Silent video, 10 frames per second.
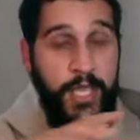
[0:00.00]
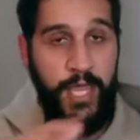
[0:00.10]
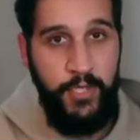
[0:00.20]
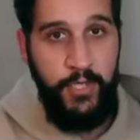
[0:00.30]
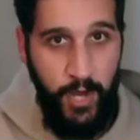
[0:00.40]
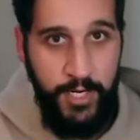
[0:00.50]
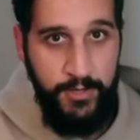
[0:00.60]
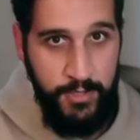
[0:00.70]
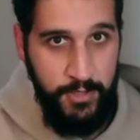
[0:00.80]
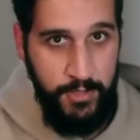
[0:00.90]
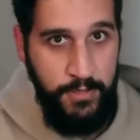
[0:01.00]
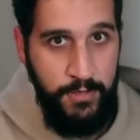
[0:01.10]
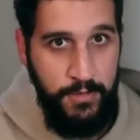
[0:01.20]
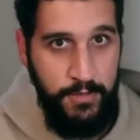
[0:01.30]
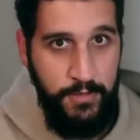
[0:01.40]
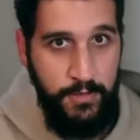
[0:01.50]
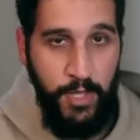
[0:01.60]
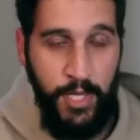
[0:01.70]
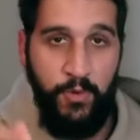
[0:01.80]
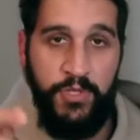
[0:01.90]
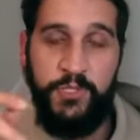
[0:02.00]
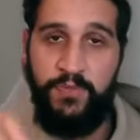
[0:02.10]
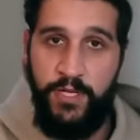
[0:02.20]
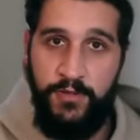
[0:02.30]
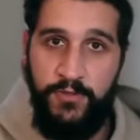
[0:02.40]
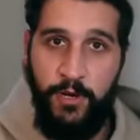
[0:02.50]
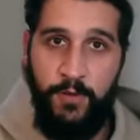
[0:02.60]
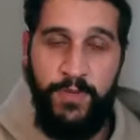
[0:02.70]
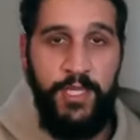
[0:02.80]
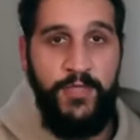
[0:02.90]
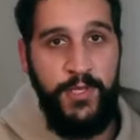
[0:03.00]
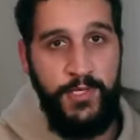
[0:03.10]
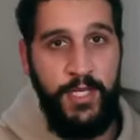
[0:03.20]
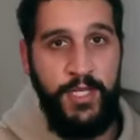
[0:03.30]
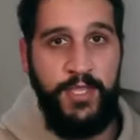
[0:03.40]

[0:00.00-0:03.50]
can correct things, like with splint therapy, things like